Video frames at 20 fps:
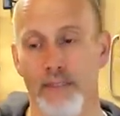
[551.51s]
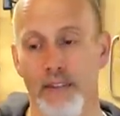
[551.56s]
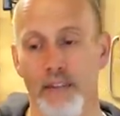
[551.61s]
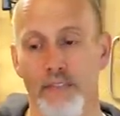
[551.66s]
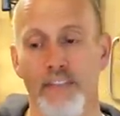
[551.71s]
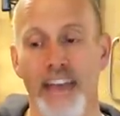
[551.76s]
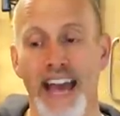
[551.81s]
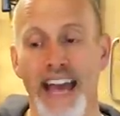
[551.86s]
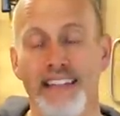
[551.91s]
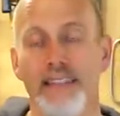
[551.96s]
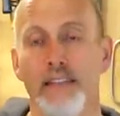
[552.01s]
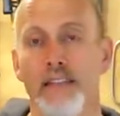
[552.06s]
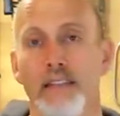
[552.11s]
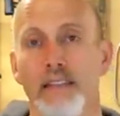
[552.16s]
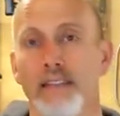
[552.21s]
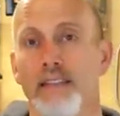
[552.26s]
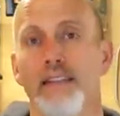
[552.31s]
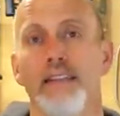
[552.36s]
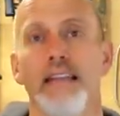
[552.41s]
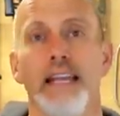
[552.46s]
the fact
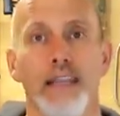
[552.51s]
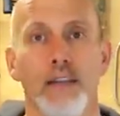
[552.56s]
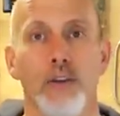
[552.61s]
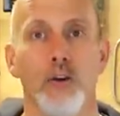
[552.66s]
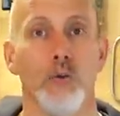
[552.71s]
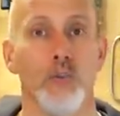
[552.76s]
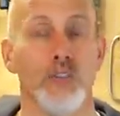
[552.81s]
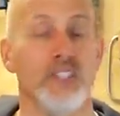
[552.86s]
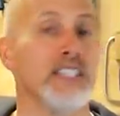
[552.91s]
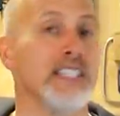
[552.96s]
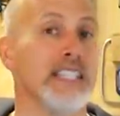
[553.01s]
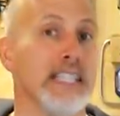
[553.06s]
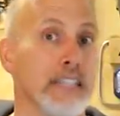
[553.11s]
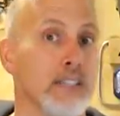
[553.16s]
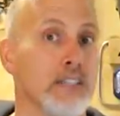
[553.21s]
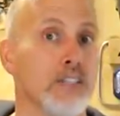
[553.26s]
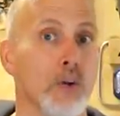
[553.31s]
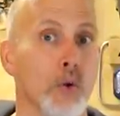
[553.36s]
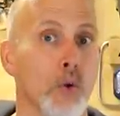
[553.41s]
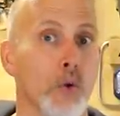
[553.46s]
that they go to
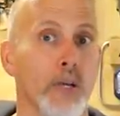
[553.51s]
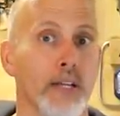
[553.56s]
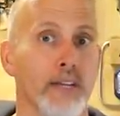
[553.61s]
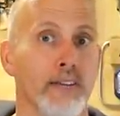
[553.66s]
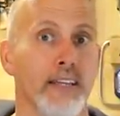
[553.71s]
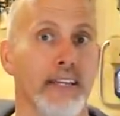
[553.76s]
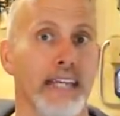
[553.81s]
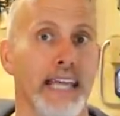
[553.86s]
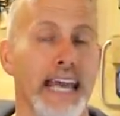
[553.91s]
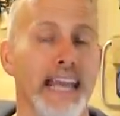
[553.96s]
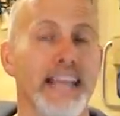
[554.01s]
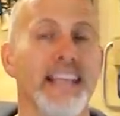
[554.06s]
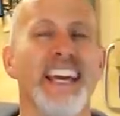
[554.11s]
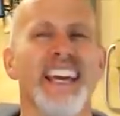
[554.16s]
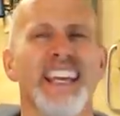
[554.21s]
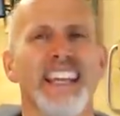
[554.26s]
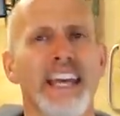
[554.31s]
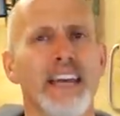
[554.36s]
seed so quickly, okay?